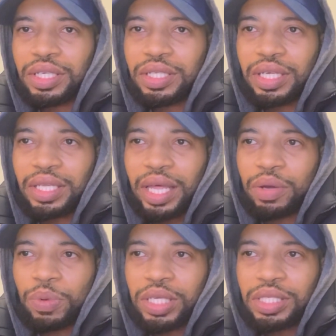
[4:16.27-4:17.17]
And then, like,
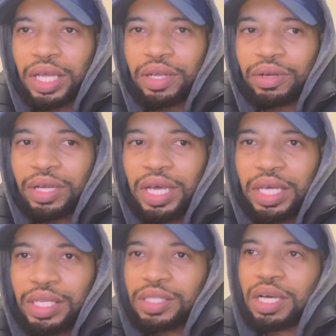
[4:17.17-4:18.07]
weeks later
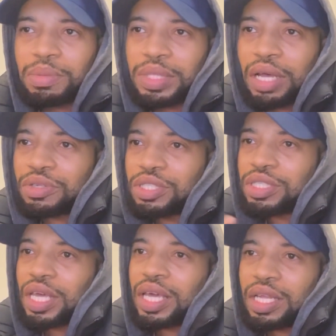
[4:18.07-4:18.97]
this comes out and she's
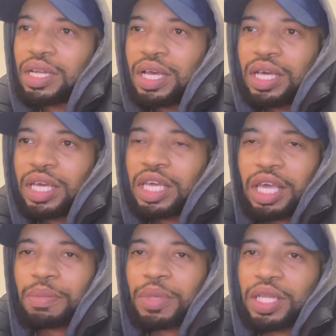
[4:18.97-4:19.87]
saying he
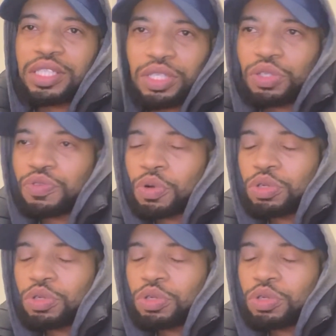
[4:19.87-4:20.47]
ain't been listening